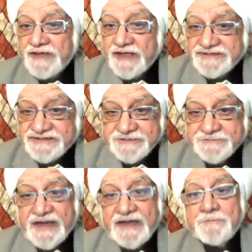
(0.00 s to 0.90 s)
their
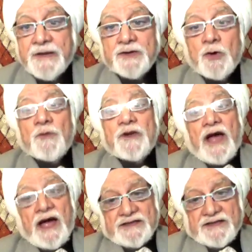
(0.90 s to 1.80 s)
achievement, but over
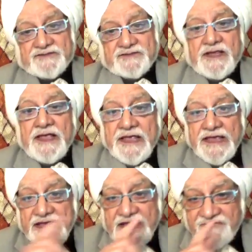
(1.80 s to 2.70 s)
others.
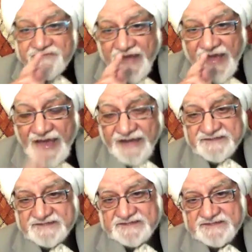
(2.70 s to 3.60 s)
If
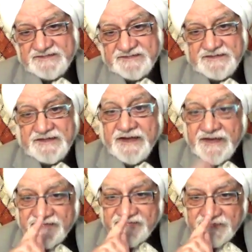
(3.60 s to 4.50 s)
X
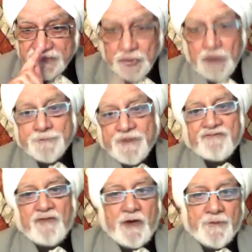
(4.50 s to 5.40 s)
is not
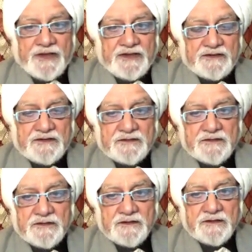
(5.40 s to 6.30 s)
performing
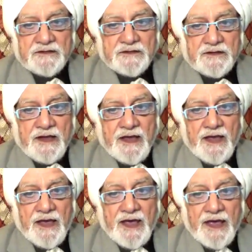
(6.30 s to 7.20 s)

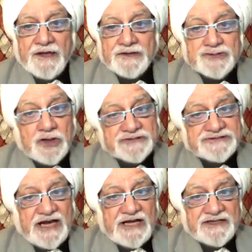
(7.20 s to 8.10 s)
and your
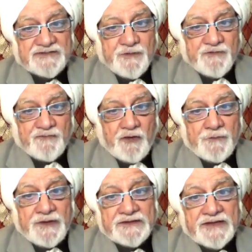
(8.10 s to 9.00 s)
child is
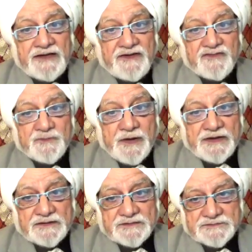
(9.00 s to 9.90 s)
performing, then he's
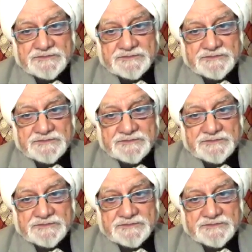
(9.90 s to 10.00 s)
better.